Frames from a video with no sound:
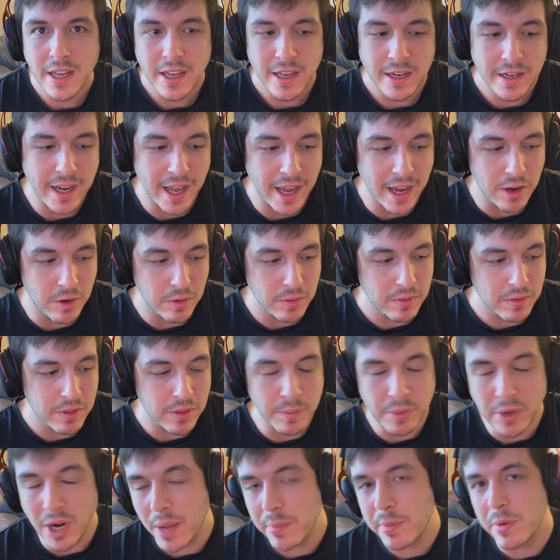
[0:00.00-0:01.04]
Now, the
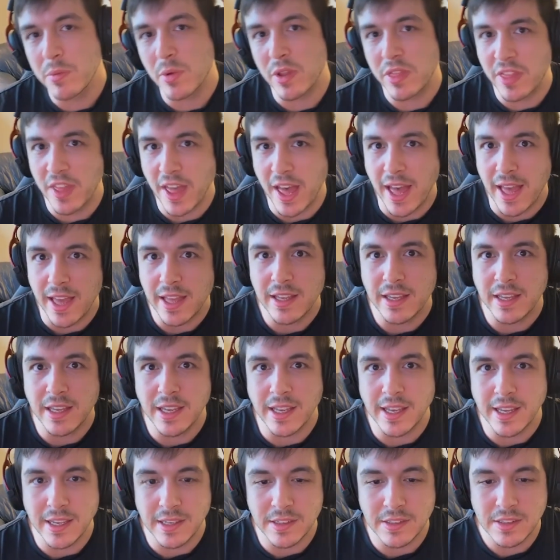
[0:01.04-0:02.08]
problem with that
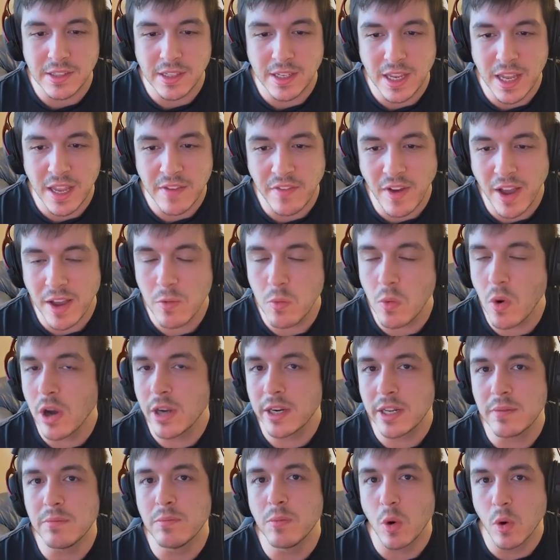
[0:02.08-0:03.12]
is, if I
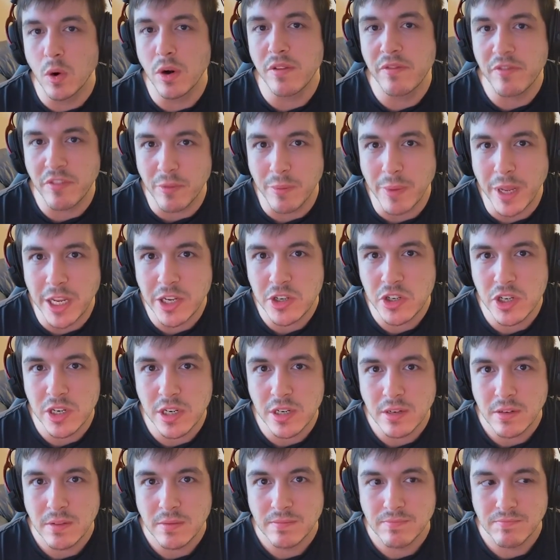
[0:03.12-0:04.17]
wanted more information,